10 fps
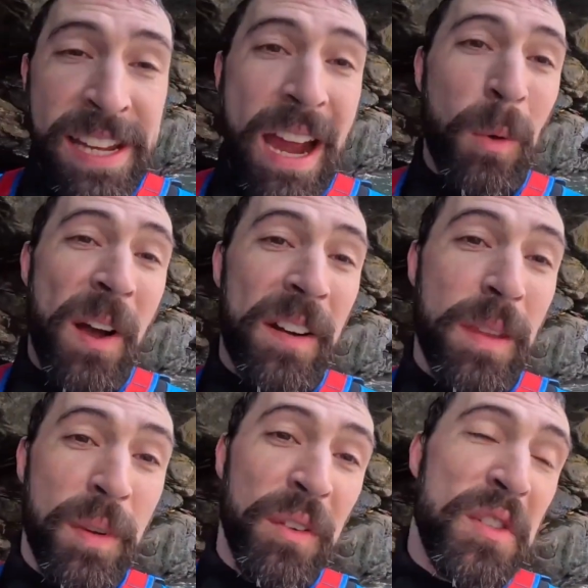High water, the
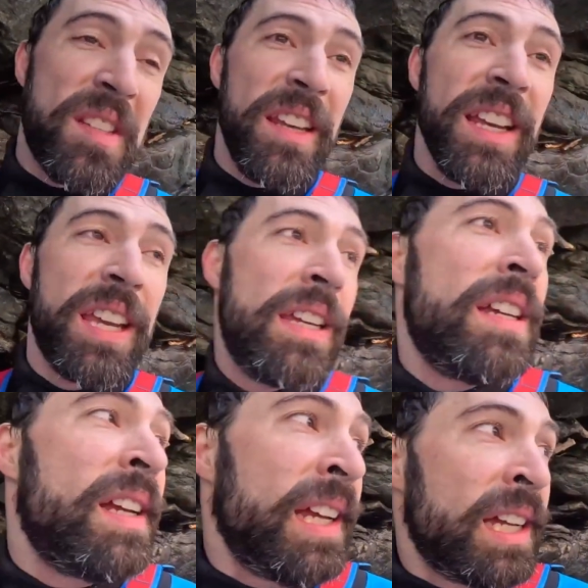booth is sick.
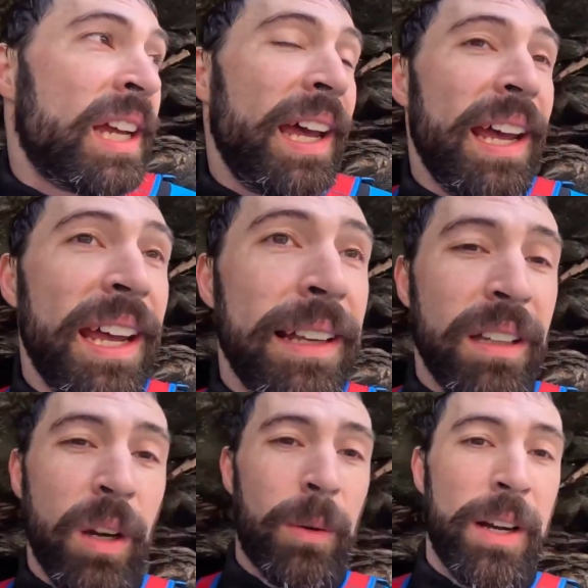At
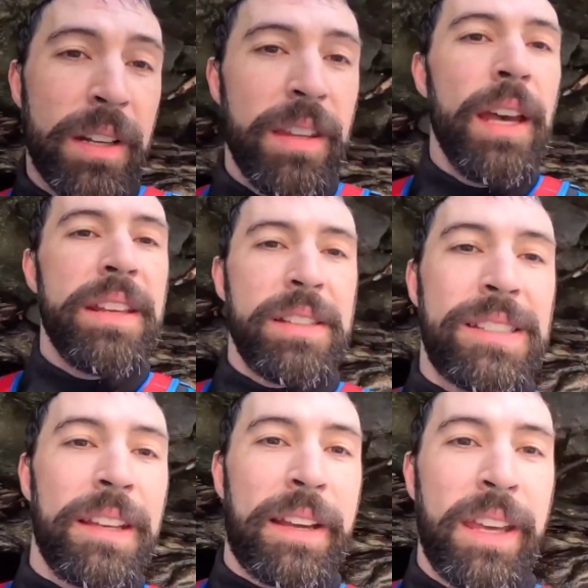lower water, the Eddy is
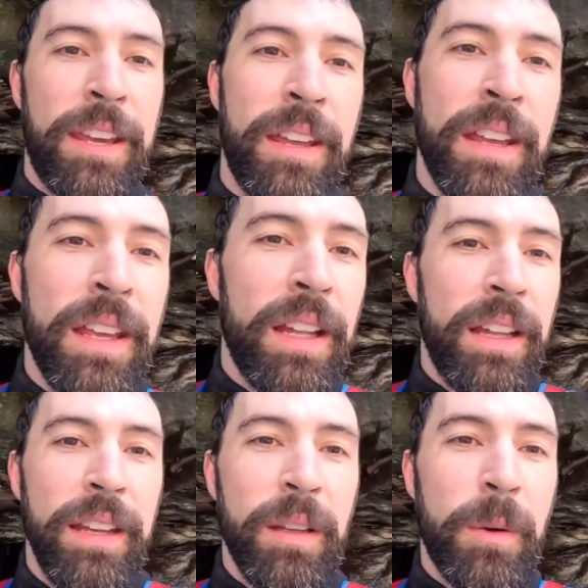sick.
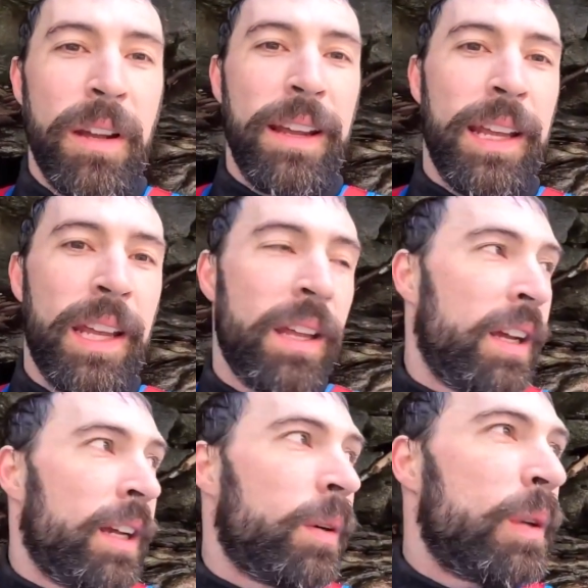Either way,
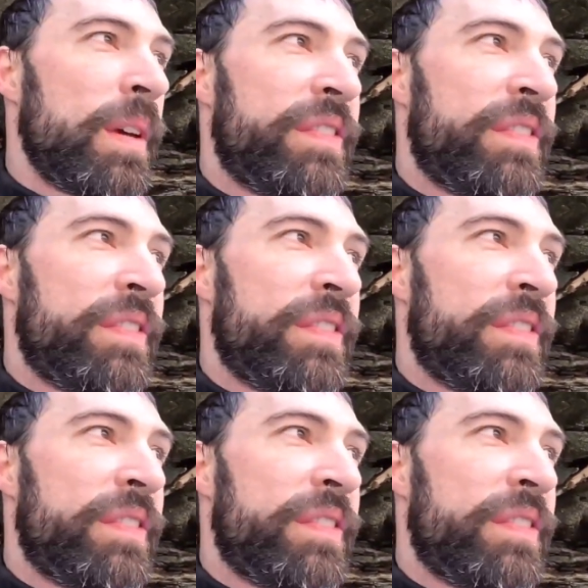one of my